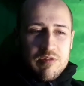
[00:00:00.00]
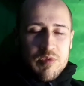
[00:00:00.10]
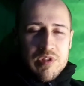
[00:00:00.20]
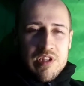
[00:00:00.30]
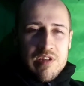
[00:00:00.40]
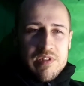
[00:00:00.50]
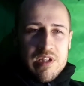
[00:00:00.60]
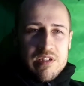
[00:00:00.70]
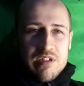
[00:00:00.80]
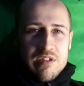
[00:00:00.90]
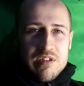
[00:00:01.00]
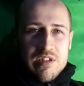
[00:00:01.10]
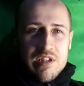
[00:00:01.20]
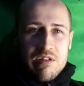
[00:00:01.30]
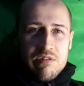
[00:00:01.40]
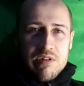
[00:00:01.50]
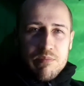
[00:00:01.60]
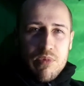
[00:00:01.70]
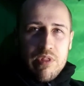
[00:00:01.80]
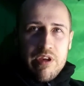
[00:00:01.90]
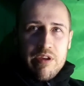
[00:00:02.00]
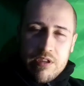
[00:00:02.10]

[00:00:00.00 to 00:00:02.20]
perceived as a sacred mother?